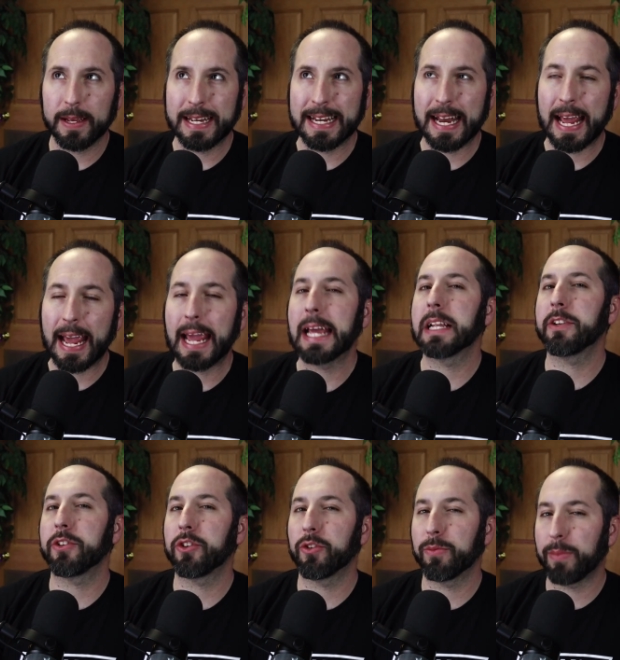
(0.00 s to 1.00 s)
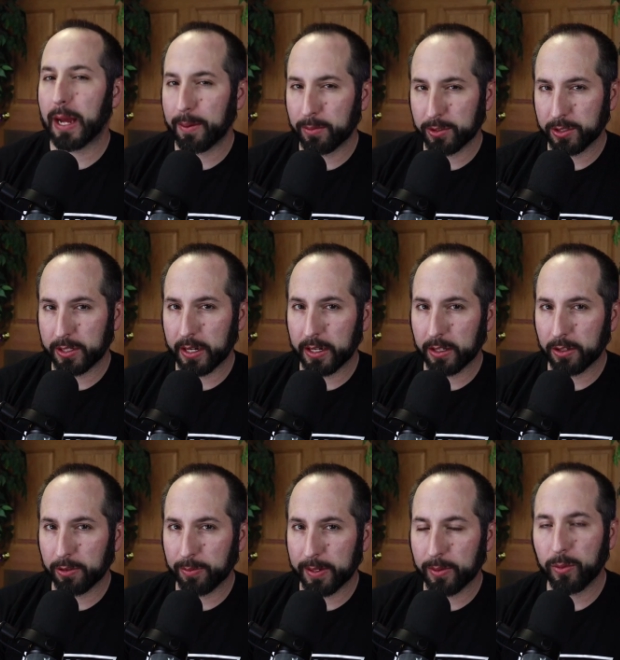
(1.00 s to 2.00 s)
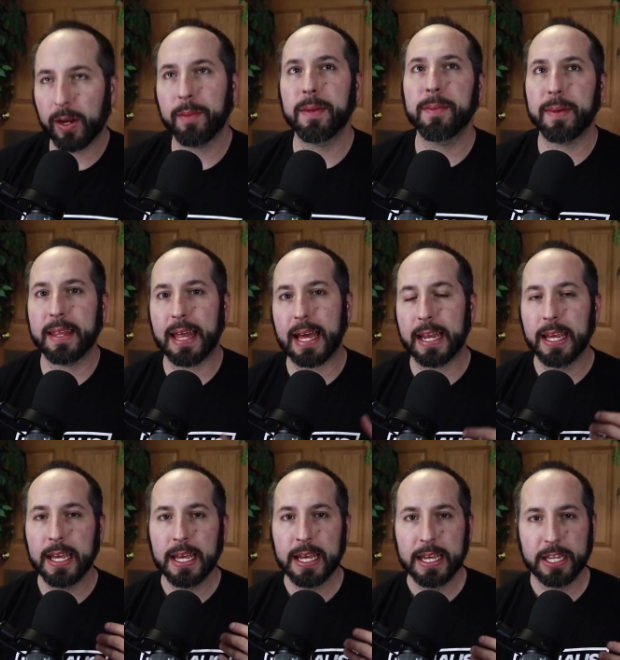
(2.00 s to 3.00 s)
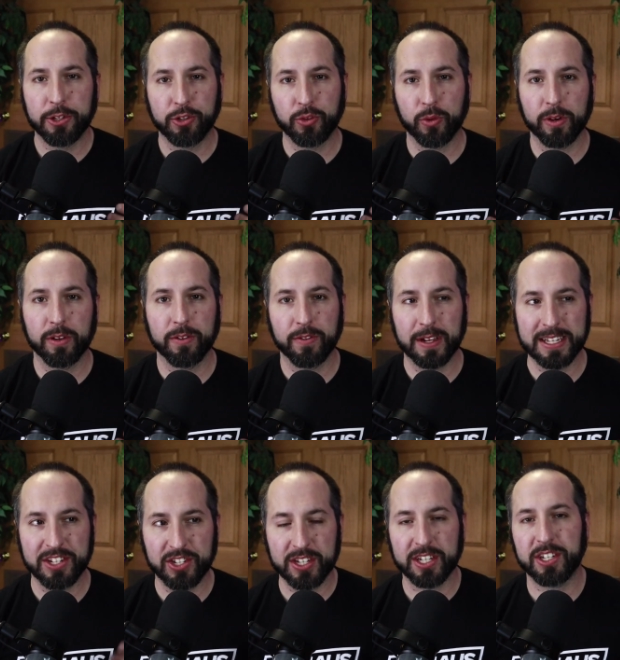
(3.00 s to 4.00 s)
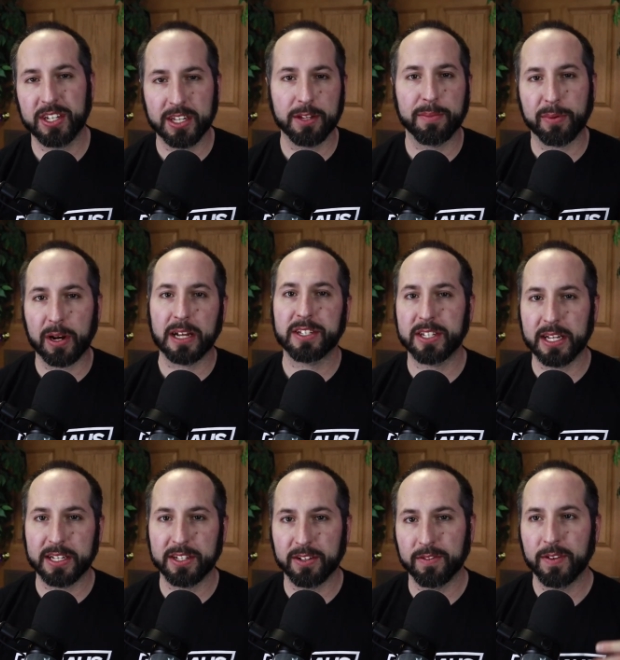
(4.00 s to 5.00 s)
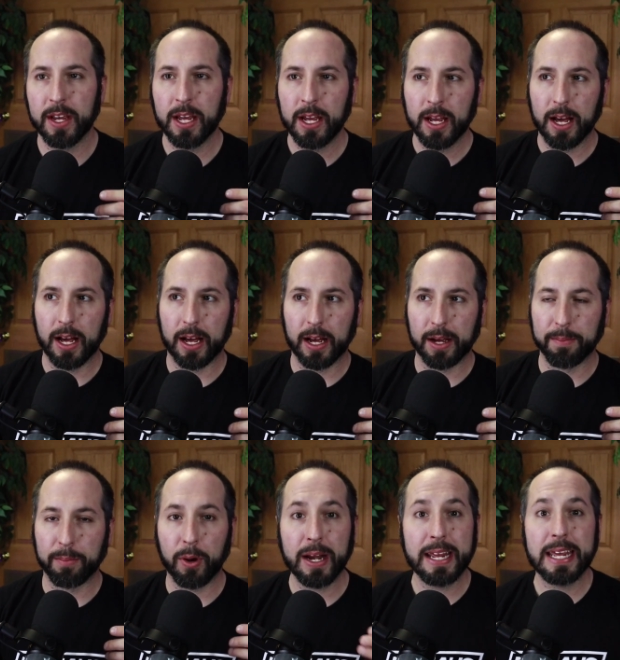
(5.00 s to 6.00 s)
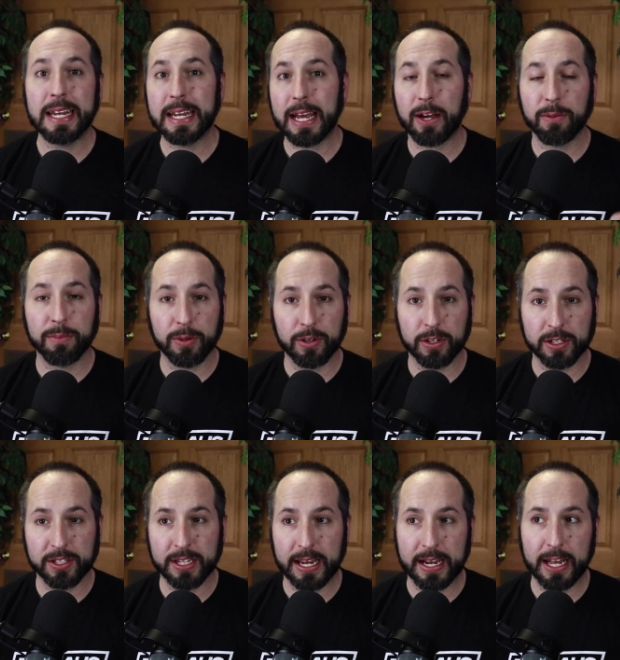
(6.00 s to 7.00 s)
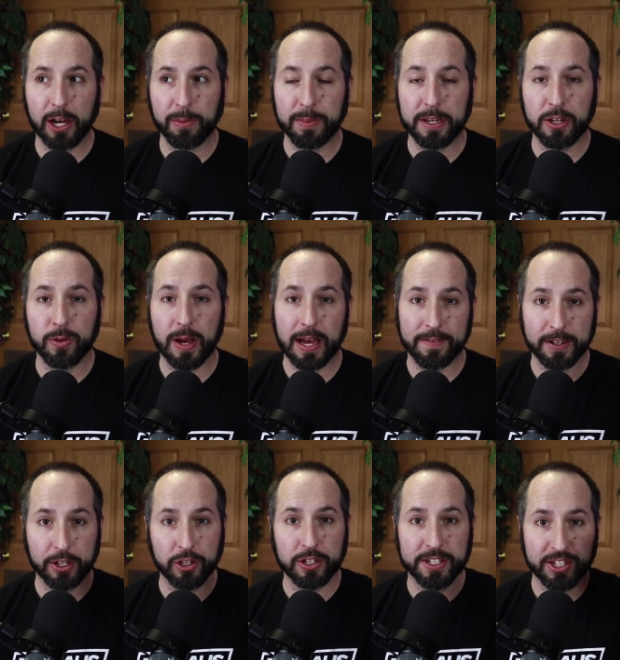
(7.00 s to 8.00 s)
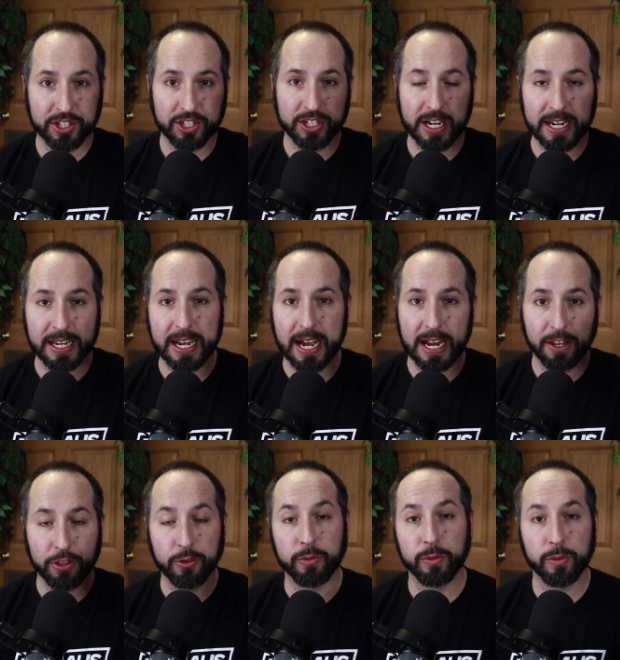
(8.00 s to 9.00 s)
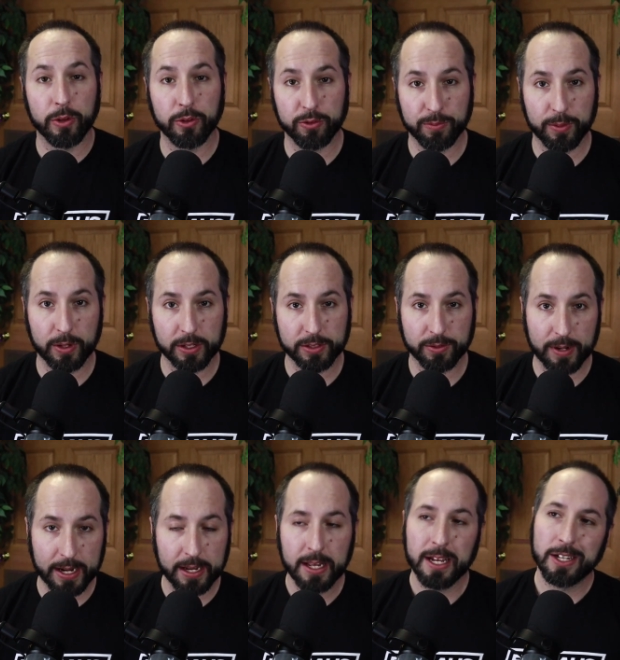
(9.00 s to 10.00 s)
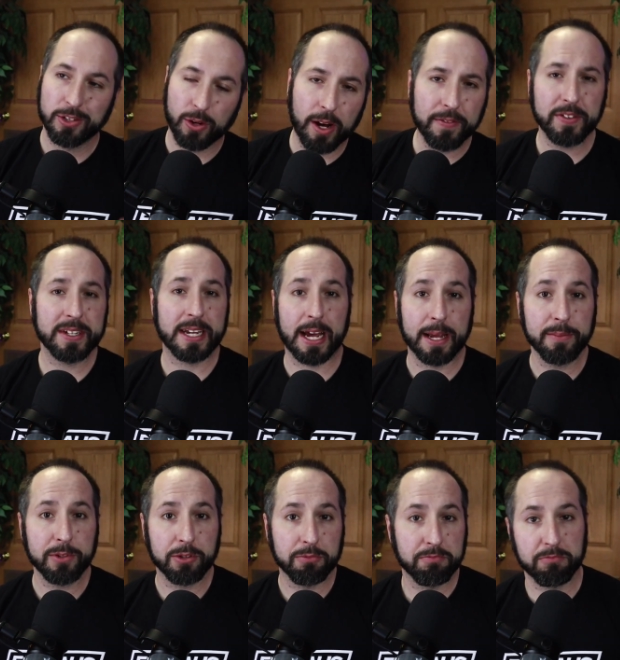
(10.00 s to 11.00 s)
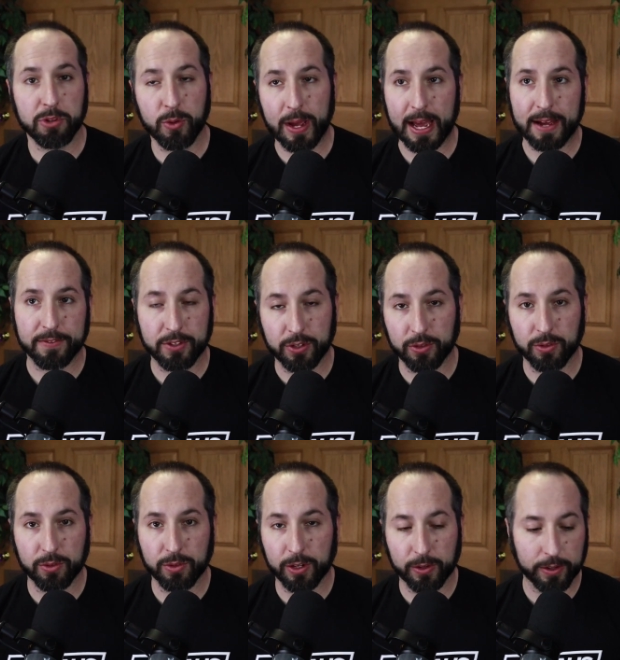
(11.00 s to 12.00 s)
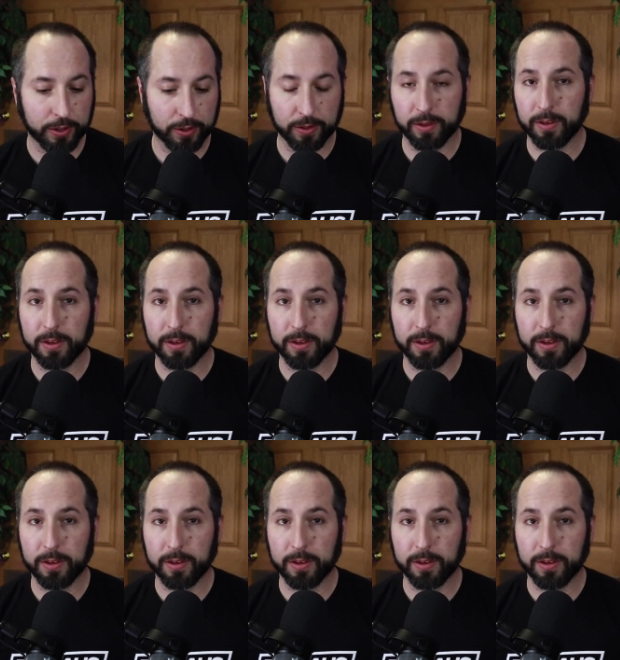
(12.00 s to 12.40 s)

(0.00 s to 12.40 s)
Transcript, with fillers: enhance your Bible study a little bit. And what I mean by that is sort of assist in the process of uh, breaking down books and helping you have a good study guide through those books, right? So oftentimes, you have to, you know, your